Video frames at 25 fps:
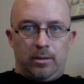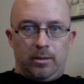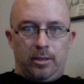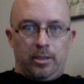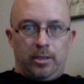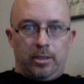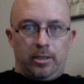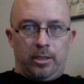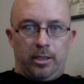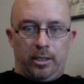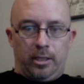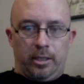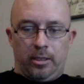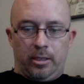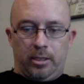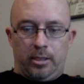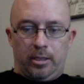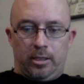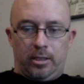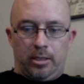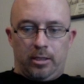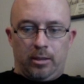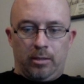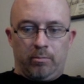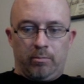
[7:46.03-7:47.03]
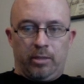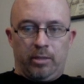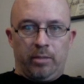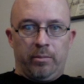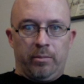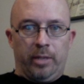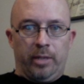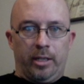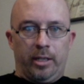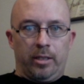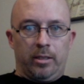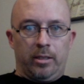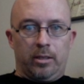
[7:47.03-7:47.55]
and I'm going to start my
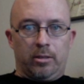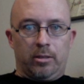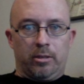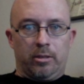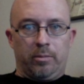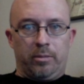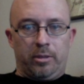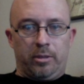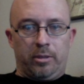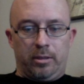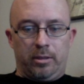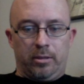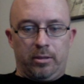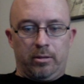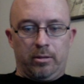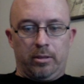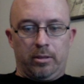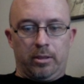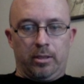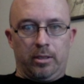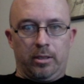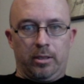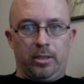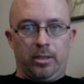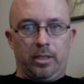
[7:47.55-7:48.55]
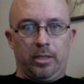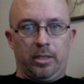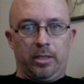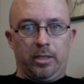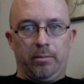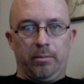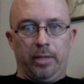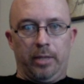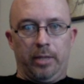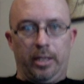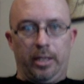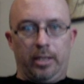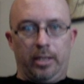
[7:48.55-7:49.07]
meta description. So it's going to say
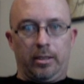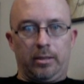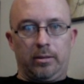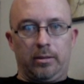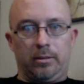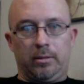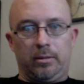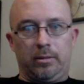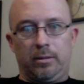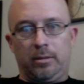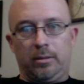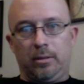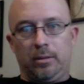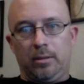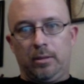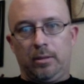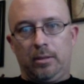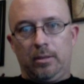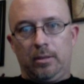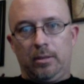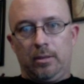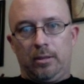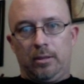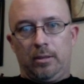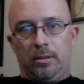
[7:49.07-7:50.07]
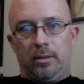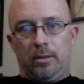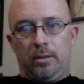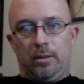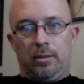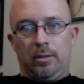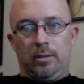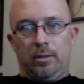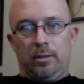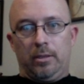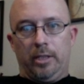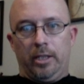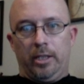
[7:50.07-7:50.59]
meta
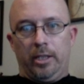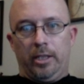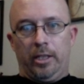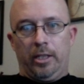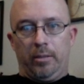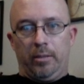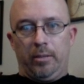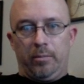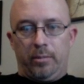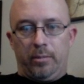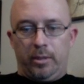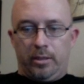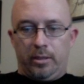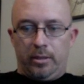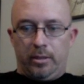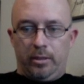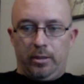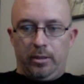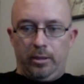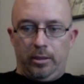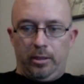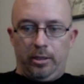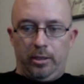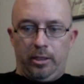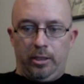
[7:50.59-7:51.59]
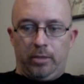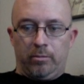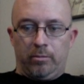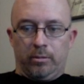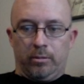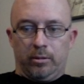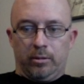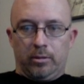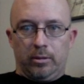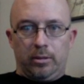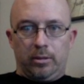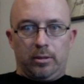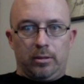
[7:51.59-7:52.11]
name
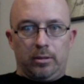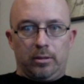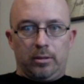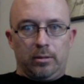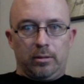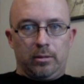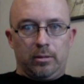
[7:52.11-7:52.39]
equals,